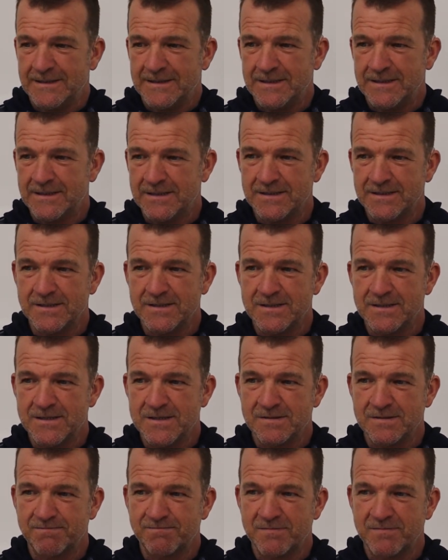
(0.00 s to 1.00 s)

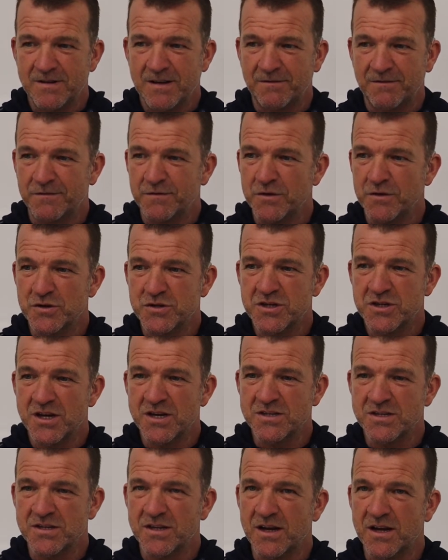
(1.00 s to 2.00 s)
And in that first
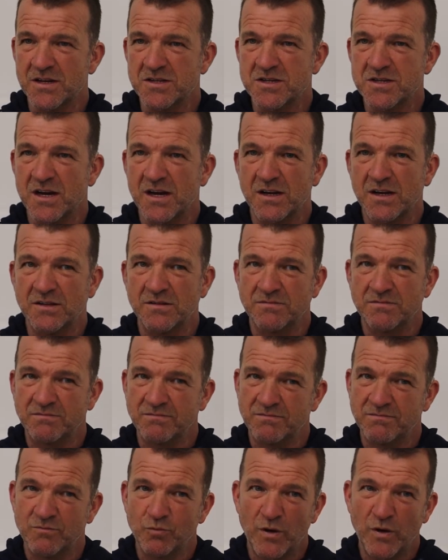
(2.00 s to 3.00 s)
season that I signed,
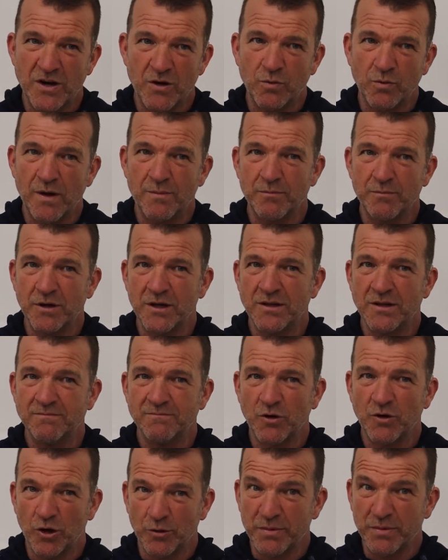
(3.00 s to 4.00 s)
went to Wembley,
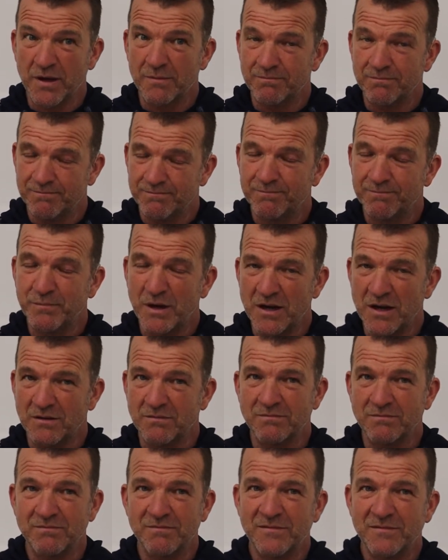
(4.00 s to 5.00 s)
albeit
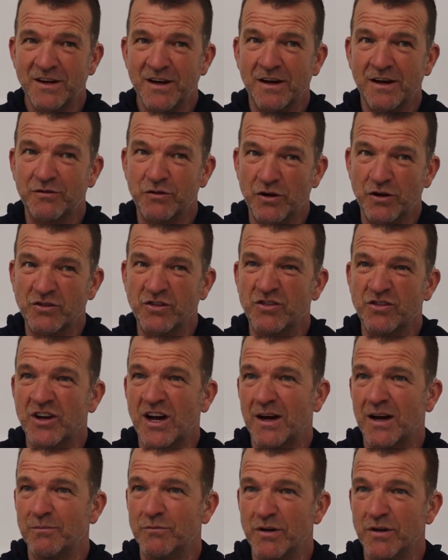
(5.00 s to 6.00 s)
beaten after extra
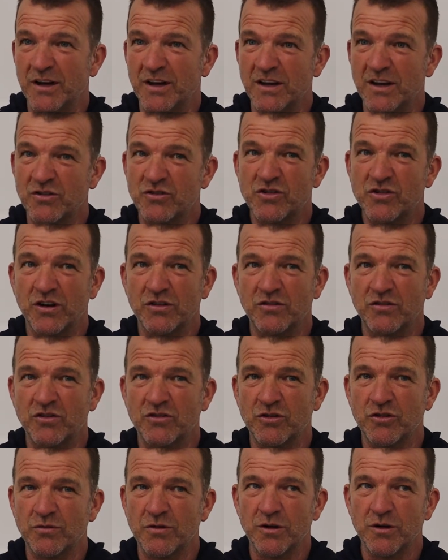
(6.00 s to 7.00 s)
time against Chelsea
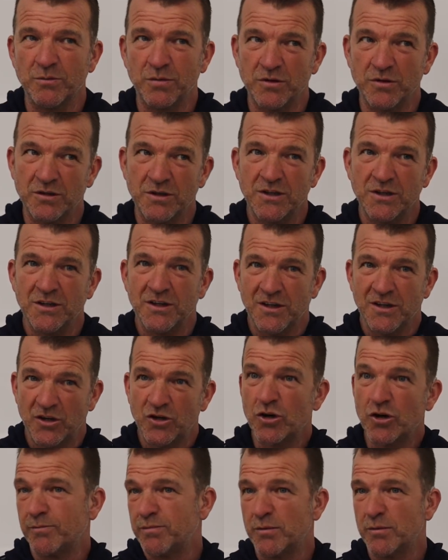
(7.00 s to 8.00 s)
2-0, but
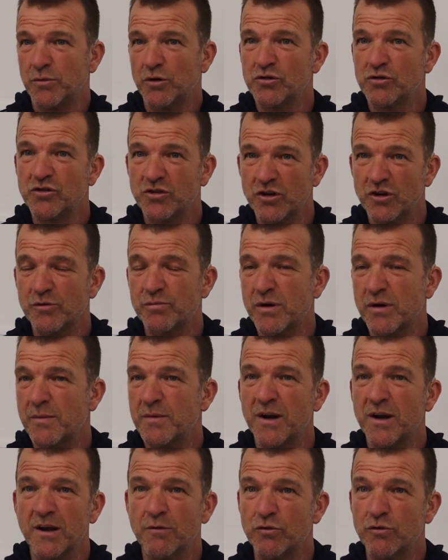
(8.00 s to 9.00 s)
got promotion to the
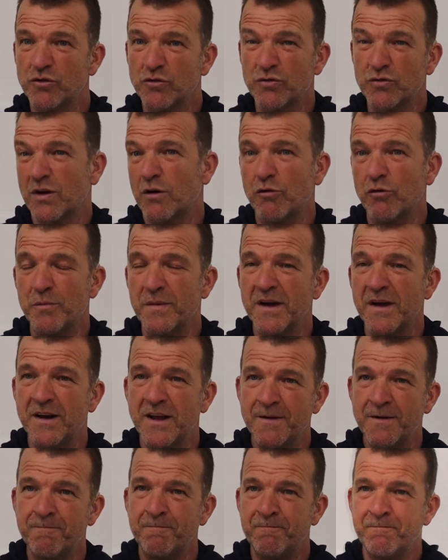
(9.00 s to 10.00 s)
Premier League, which was our main
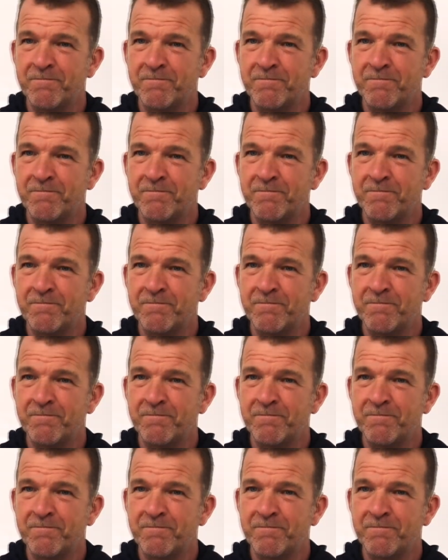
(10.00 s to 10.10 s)
aim.